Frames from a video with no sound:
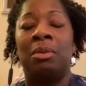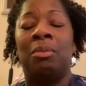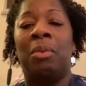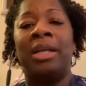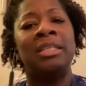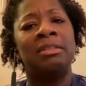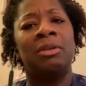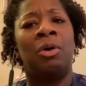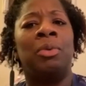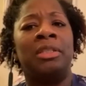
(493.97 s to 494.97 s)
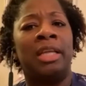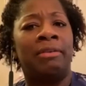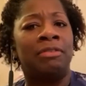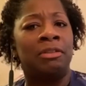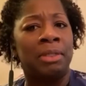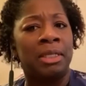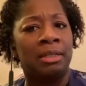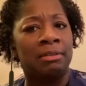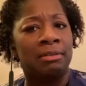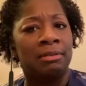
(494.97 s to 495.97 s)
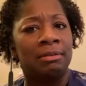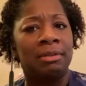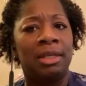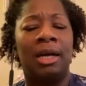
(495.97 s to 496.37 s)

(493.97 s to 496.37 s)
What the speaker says: Why does it always have to be us?